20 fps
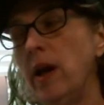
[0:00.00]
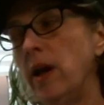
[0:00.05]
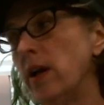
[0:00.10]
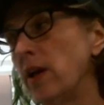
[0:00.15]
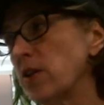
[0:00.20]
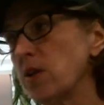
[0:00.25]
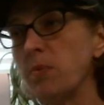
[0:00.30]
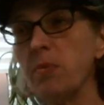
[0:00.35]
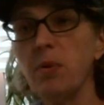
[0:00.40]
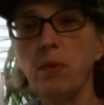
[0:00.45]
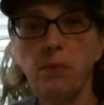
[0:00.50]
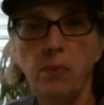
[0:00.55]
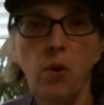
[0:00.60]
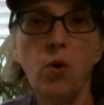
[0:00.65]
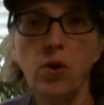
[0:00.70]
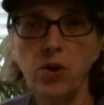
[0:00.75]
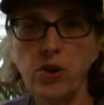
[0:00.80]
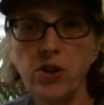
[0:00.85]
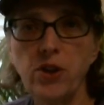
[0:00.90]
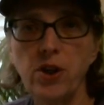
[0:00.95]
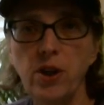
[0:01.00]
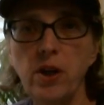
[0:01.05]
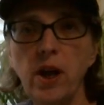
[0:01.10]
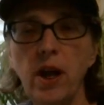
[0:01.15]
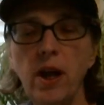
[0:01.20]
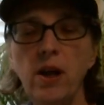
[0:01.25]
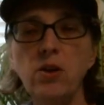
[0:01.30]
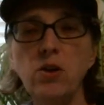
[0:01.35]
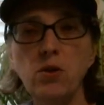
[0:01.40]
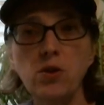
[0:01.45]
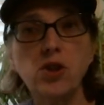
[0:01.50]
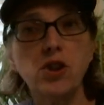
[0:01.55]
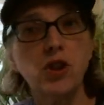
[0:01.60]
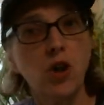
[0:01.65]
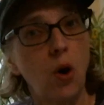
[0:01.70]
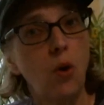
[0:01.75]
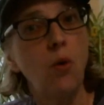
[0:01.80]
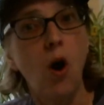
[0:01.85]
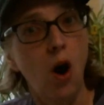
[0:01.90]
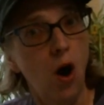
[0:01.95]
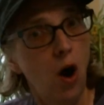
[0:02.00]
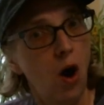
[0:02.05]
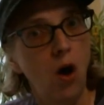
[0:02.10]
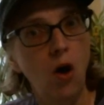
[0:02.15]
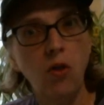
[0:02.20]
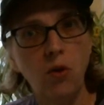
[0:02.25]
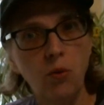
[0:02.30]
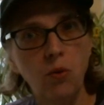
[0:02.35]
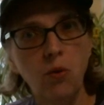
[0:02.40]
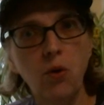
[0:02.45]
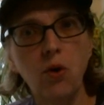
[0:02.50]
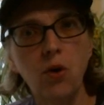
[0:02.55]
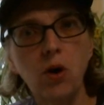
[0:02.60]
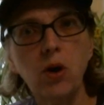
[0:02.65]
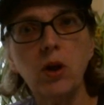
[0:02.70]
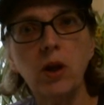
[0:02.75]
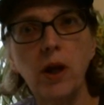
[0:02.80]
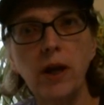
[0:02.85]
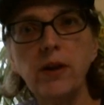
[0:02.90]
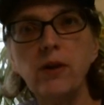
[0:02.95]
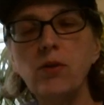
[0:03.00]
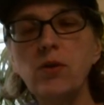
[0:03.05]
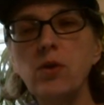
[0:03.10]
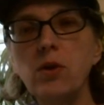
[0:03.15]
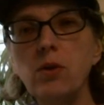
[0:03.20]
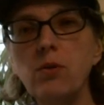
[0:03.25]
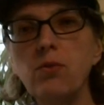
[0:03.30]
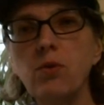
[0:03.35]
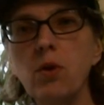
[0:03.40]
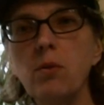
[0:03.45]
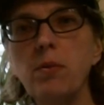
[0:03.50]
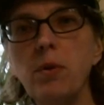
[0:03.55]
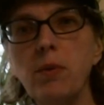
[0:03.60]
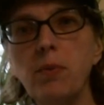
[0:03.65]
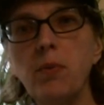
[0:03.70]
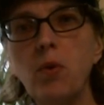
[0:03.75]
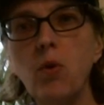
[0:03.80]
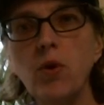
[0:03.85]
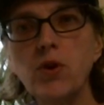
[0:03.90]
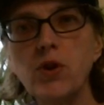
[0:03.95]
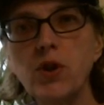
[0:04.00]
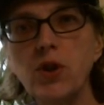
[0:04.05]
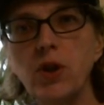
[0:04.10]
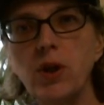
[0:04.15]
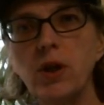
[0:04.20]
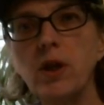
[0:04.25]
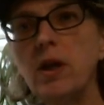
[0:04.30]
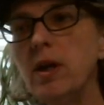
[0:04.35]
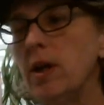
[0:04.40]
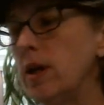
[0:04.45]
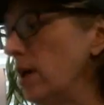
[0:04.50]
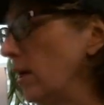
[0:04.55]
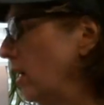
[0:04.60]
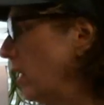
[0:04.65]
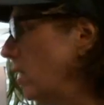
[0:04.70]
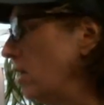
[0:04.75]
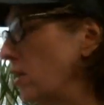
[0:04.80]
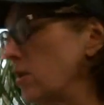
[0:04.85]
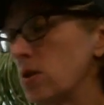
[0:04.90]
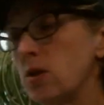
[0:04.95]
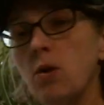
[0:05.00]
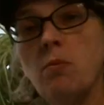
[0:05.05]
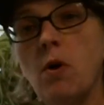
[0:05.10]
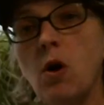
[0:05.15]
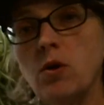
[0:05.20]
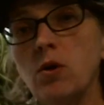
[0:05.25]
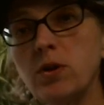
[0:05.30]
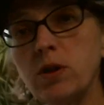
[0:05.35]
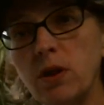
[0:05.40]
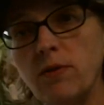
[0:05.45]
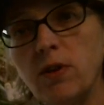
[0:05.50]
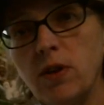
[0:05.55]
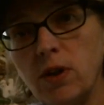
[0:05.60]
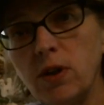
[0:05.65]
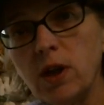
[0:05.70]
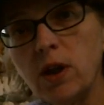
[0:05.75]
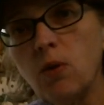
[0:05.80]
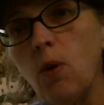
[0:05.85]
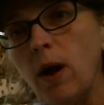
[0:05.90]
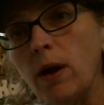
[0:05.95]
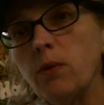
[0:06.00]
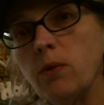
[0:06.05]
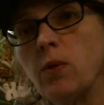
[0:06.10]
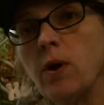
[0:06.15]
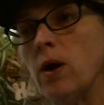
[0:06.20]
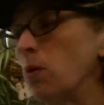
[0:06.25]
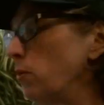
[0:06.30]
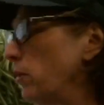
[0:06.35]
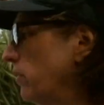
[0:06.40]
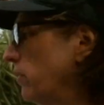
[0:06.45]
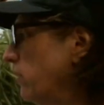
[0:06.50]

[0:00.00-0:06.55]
And it's a proportion, and you show all the work like you do for a proportion. So most of you did quite well